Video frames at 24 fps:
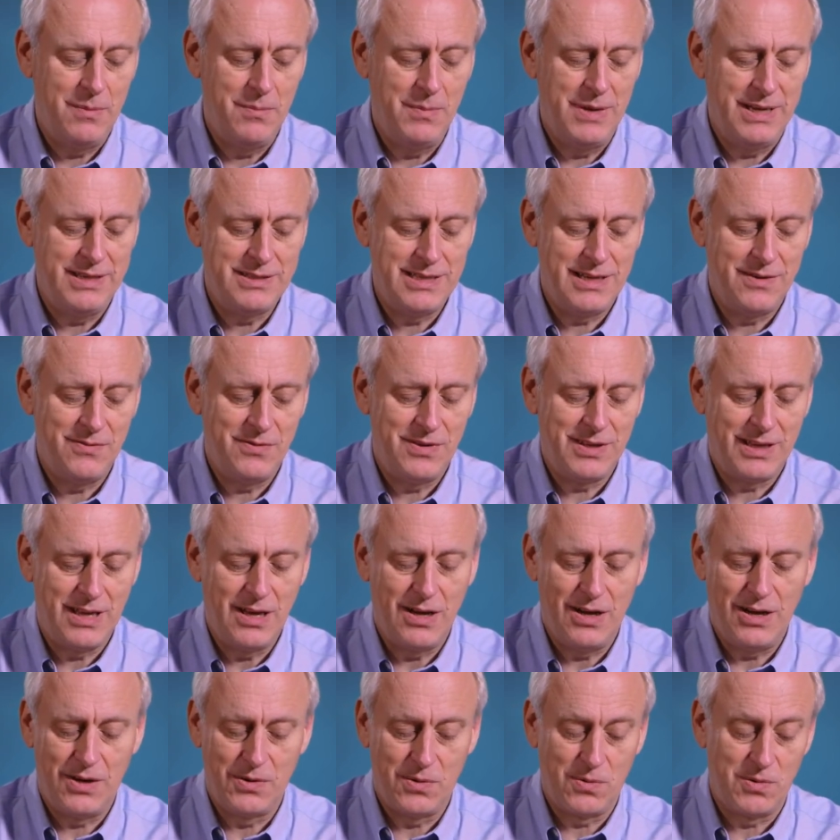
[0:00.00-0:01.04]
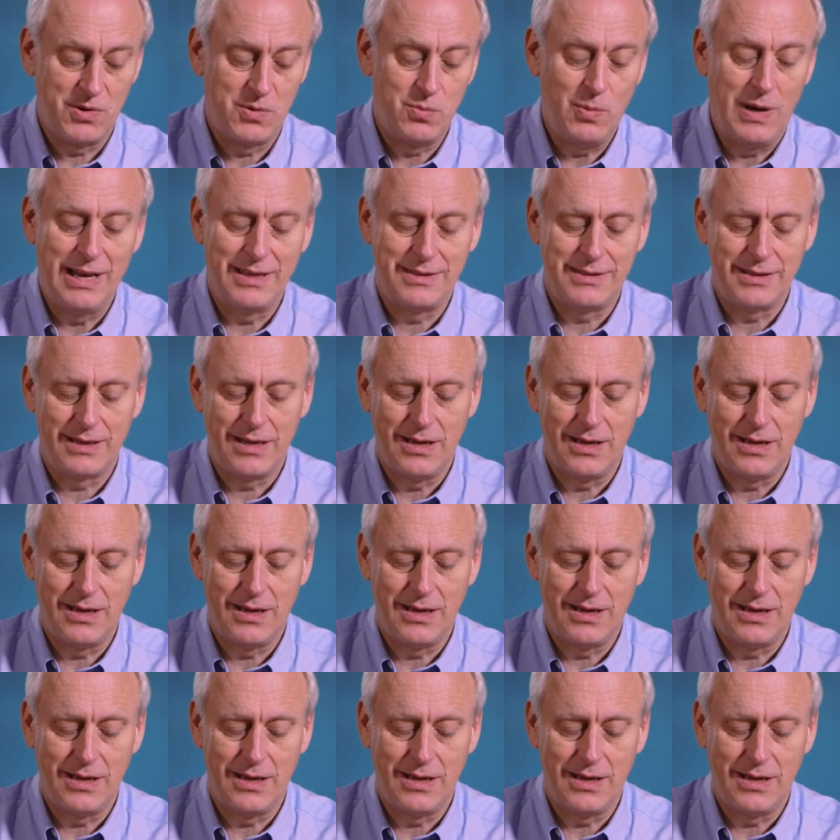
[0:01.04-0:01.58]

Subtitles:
instead of the card or as well as the